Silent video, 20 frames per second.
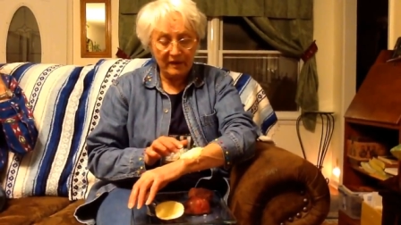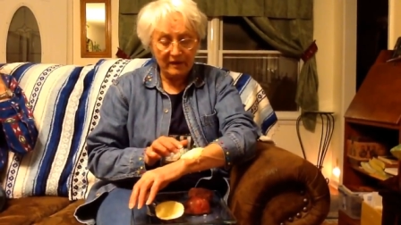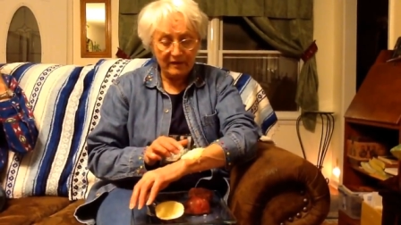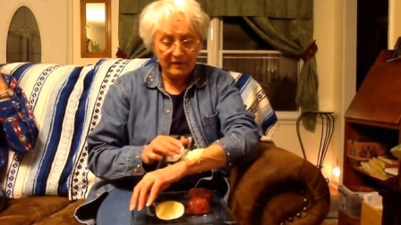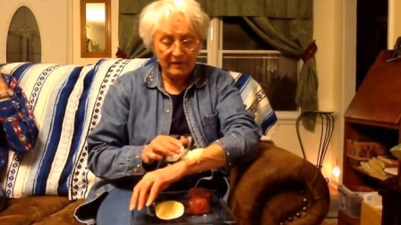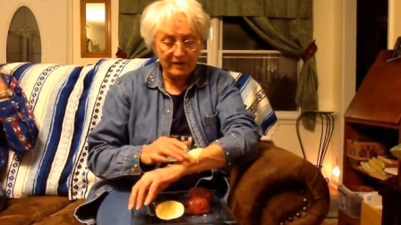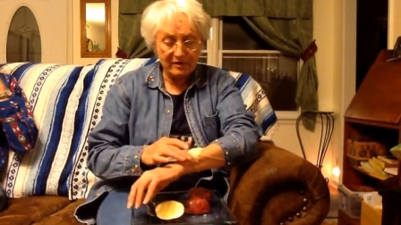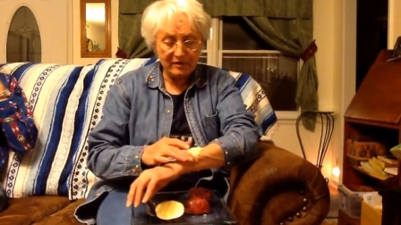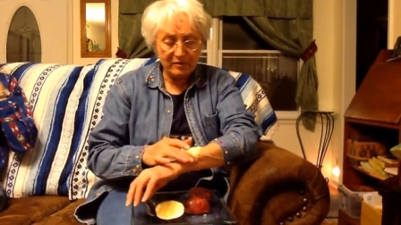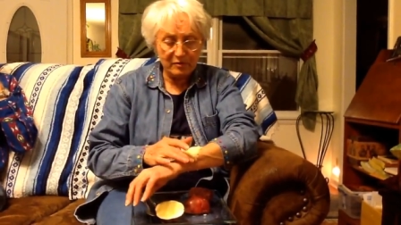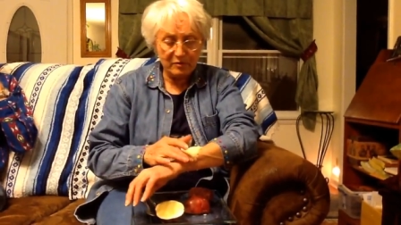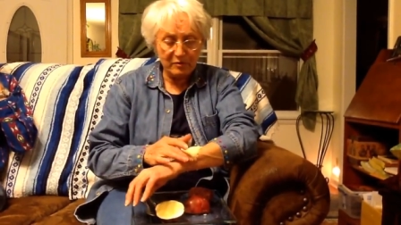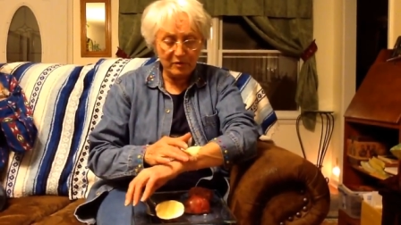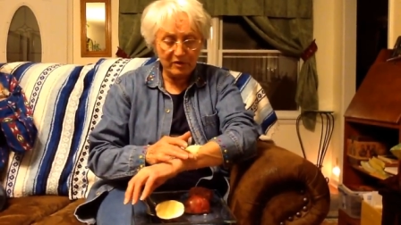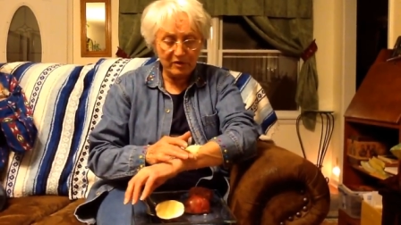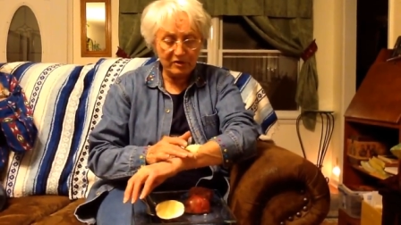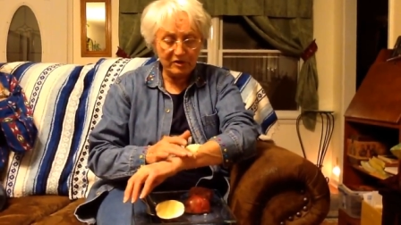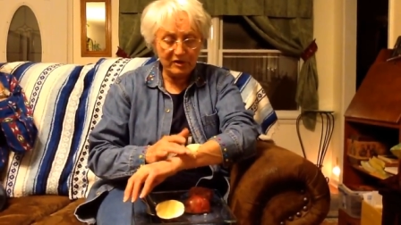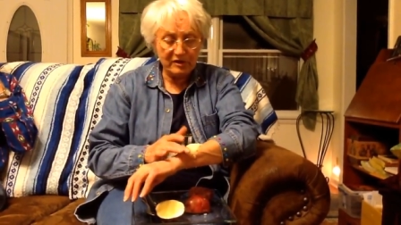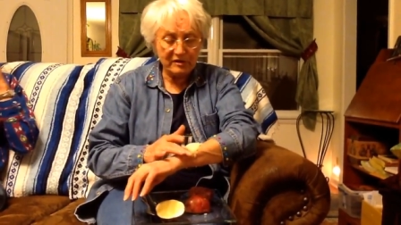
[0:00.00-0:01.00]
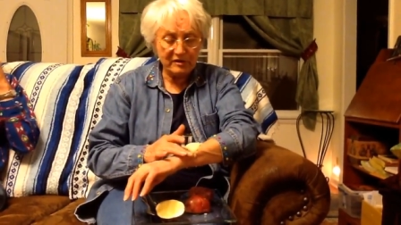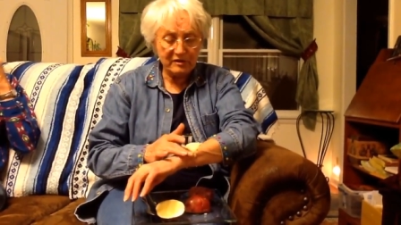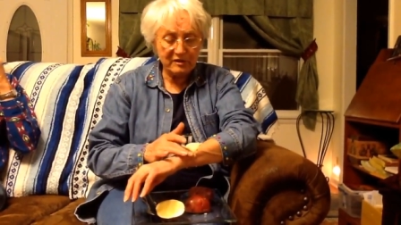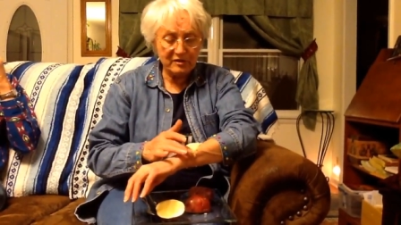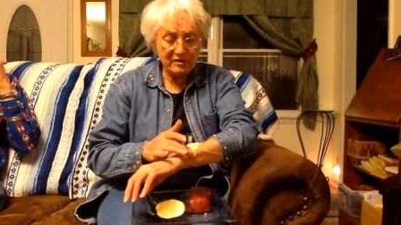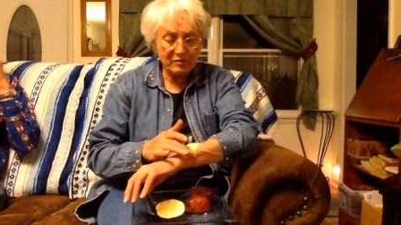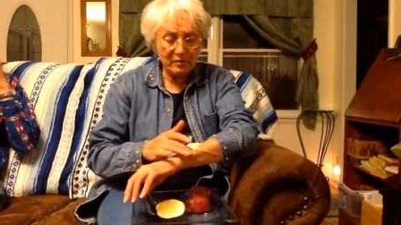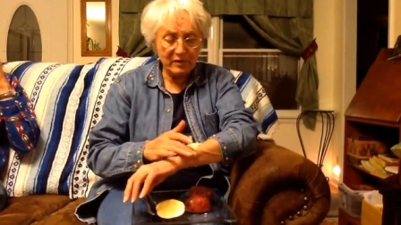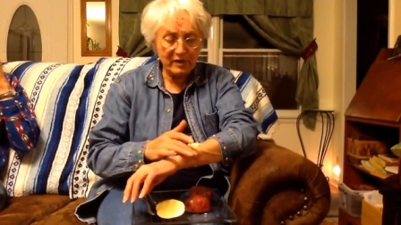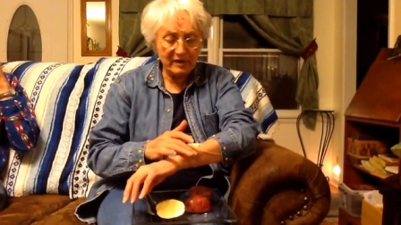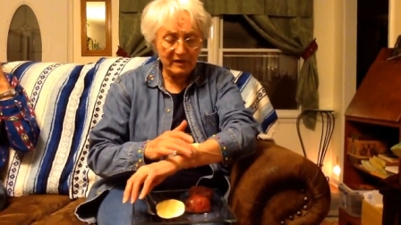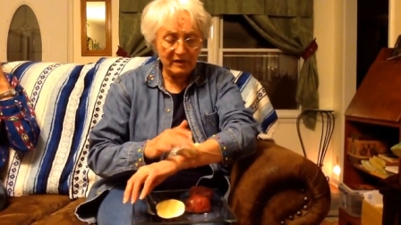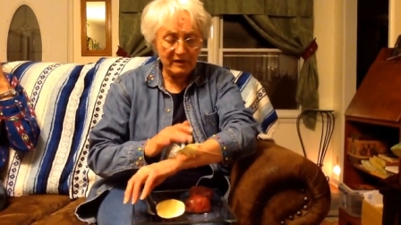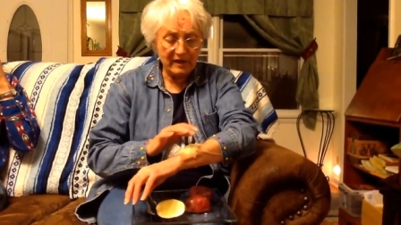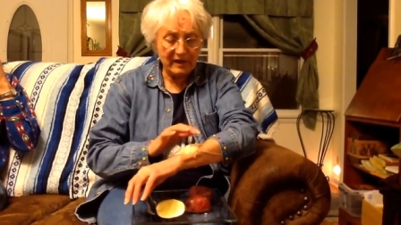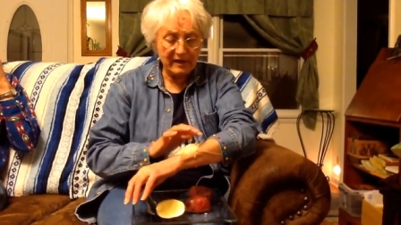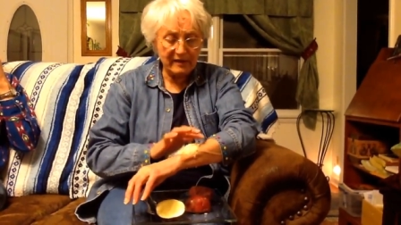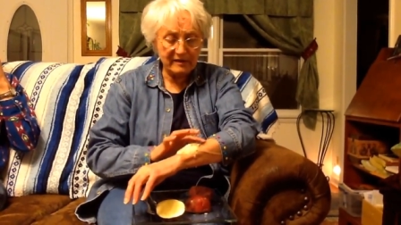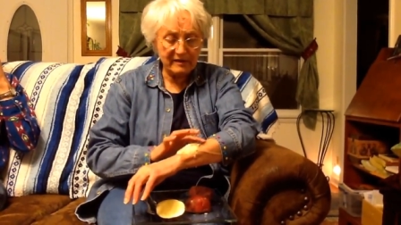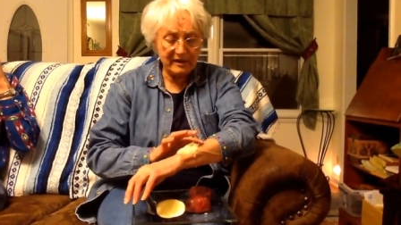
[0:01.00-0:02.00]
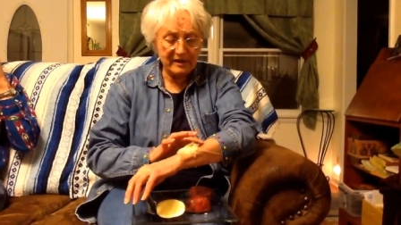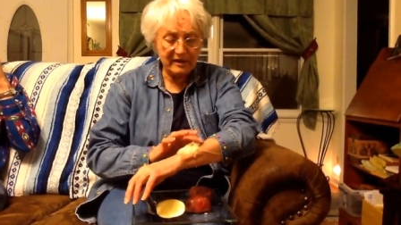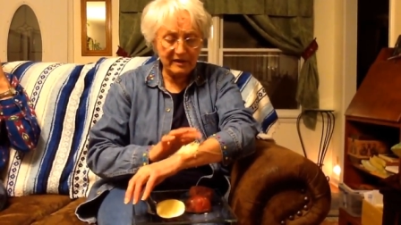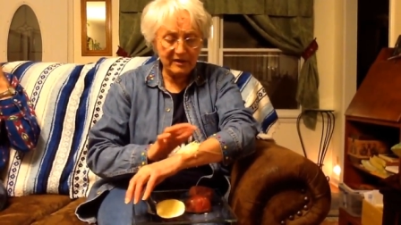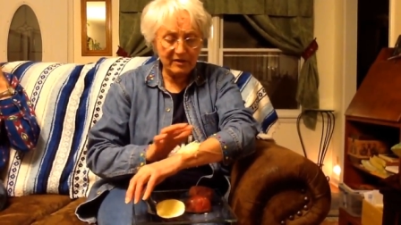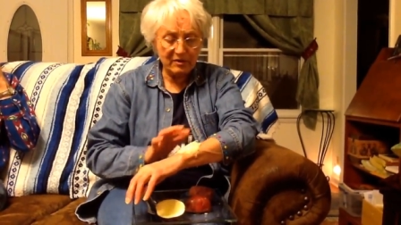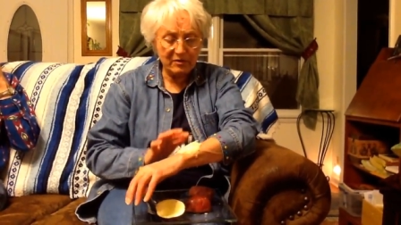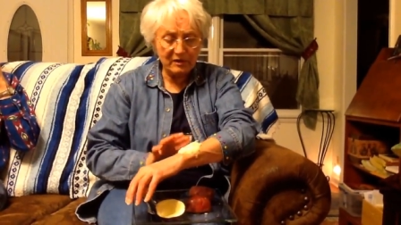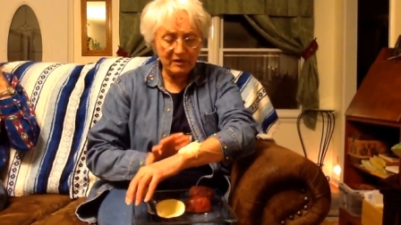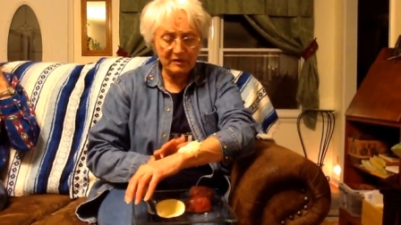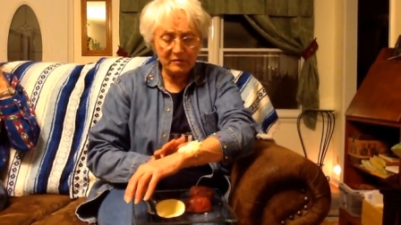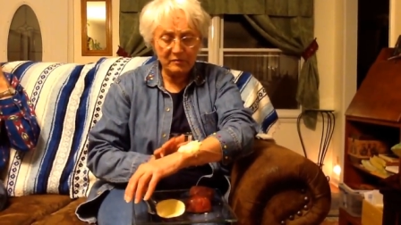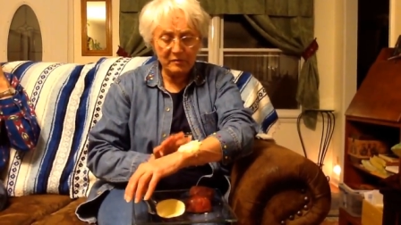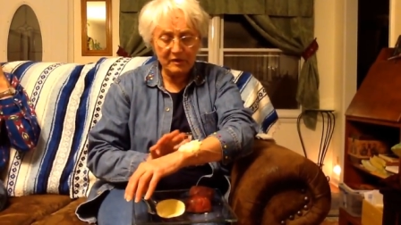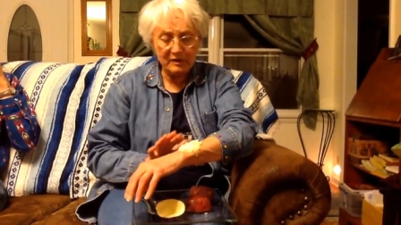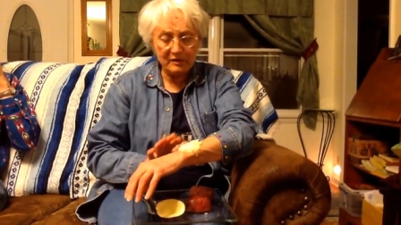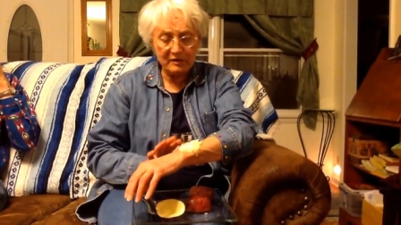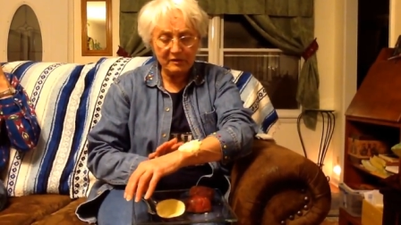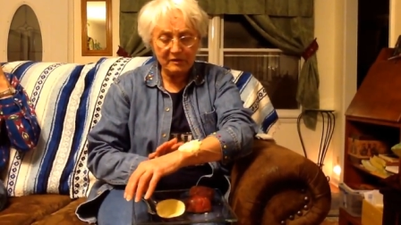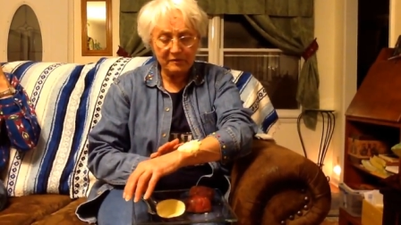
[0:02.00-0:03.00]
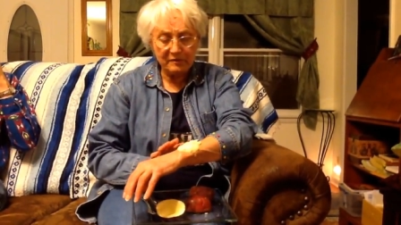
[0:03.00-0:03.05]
This will work just as well as any ointment